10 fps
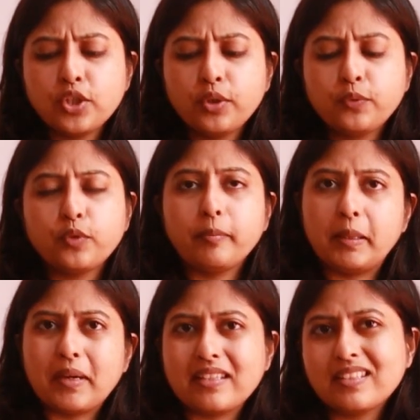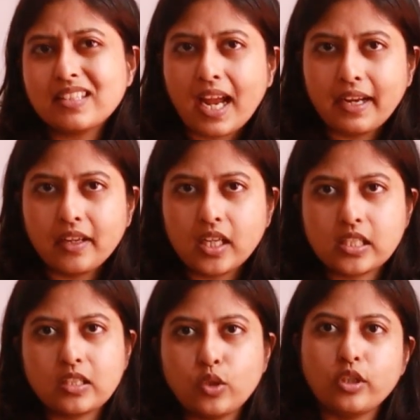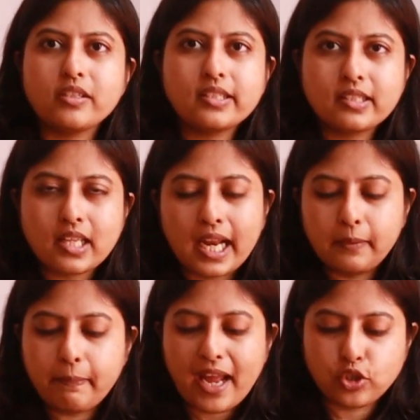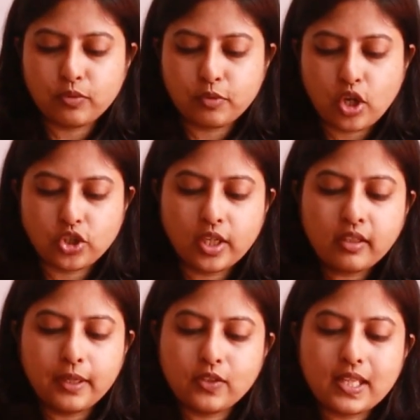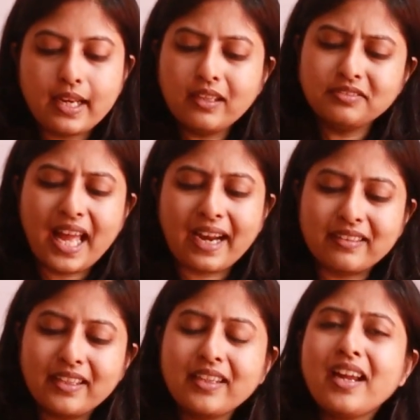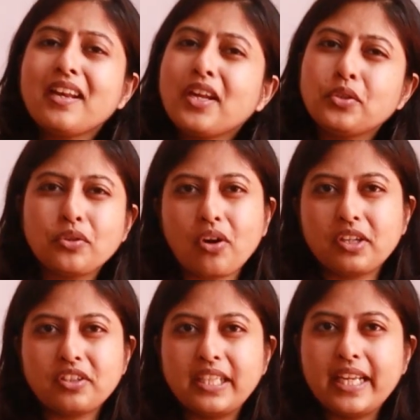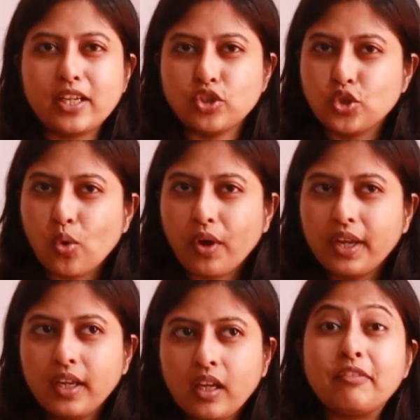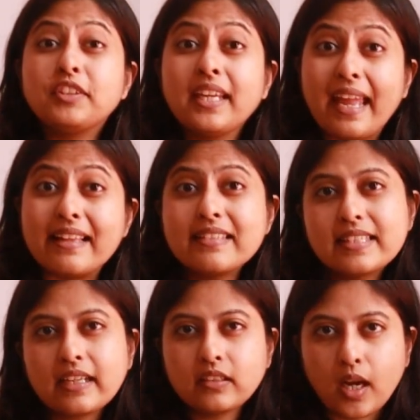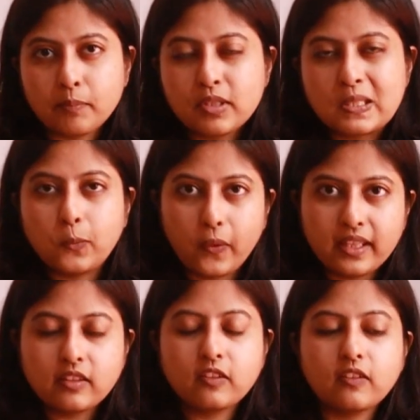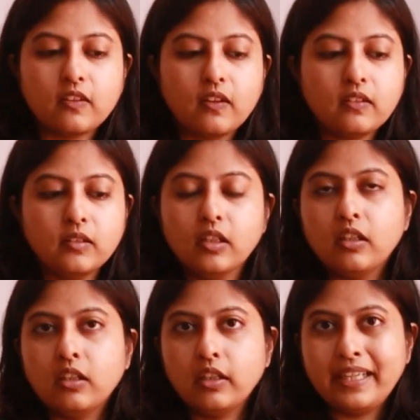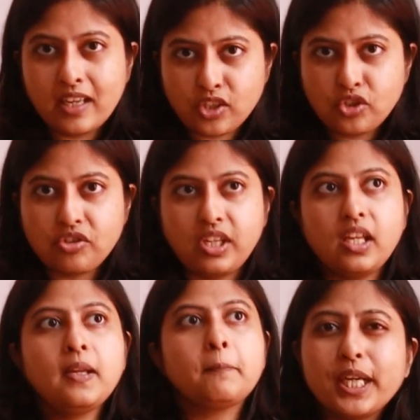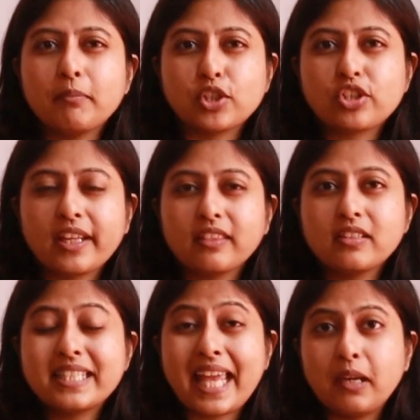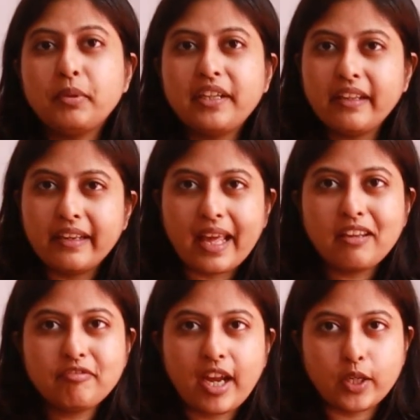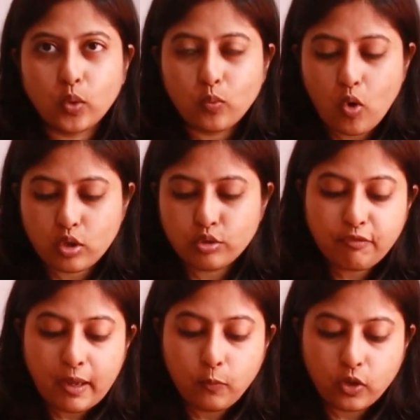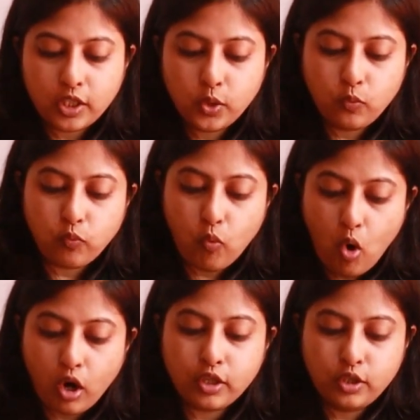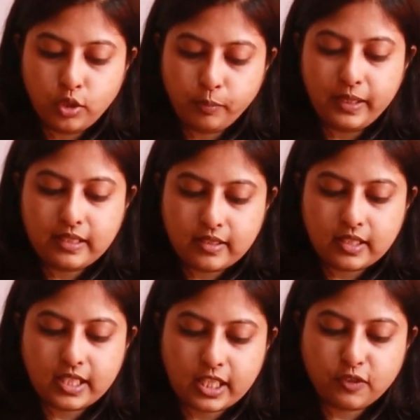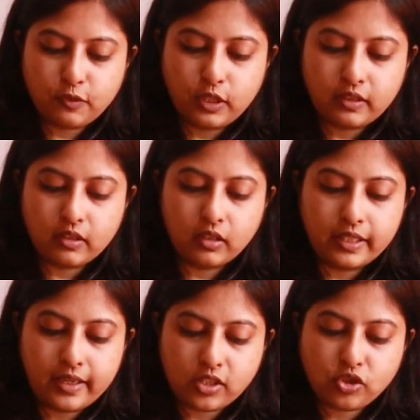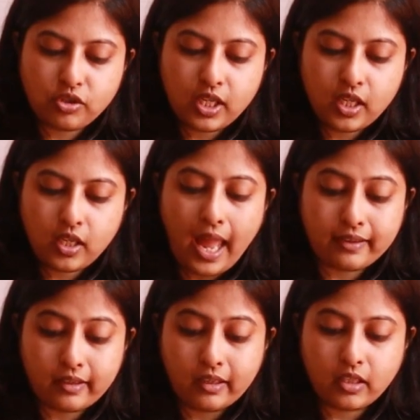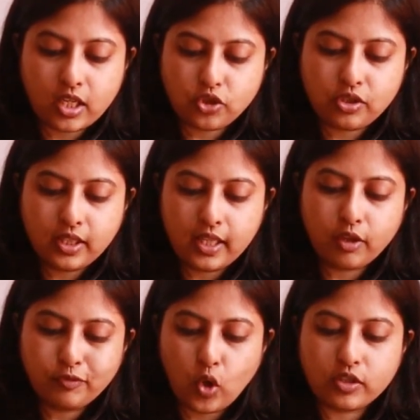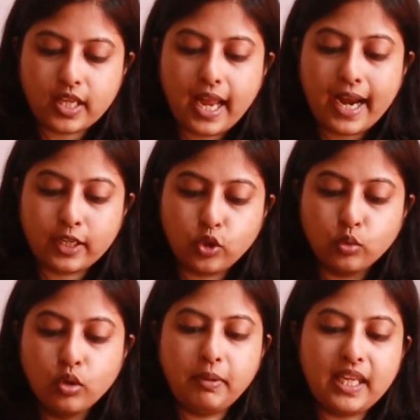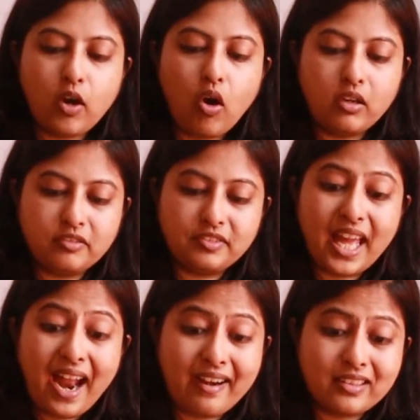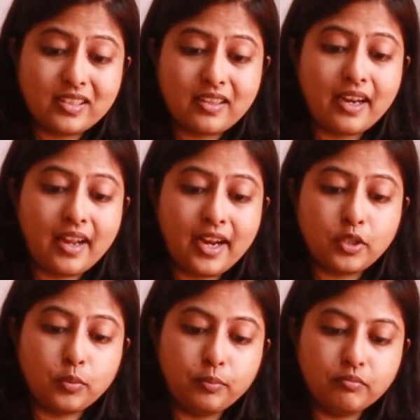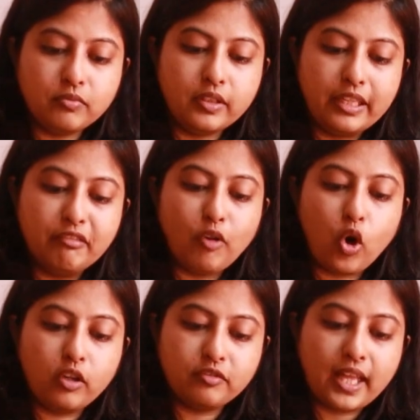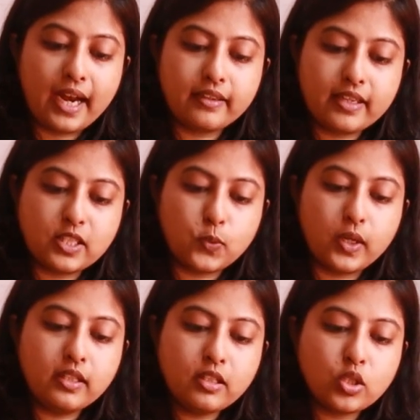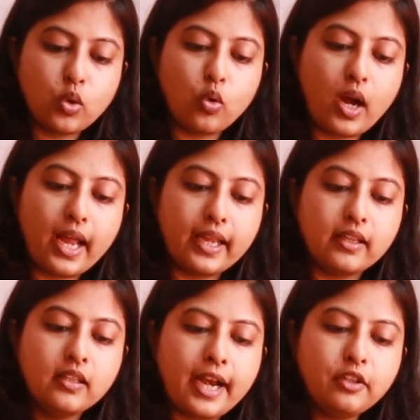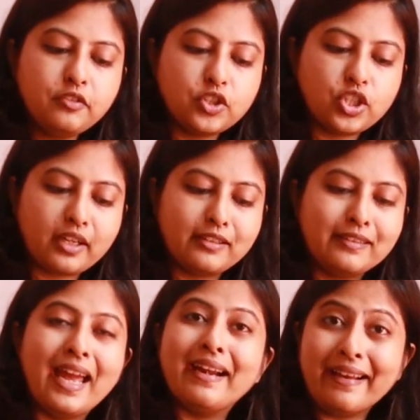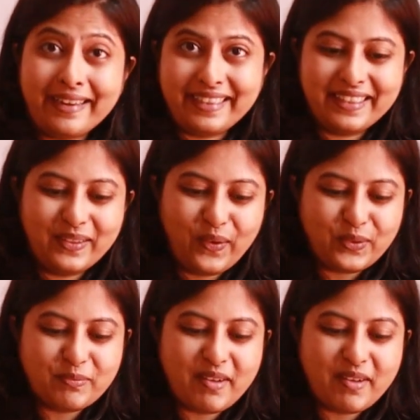knew it would be my side hustle or a side passion project, because I love acting and I do not really enjoy everything else that comes with the industry. Pretty much like the celebrity life, I don't want. If I were to want to be successful in the industry, acting industry, then of course I had to be all of that and I had to live all of that as well. So I kind of rejected that idea long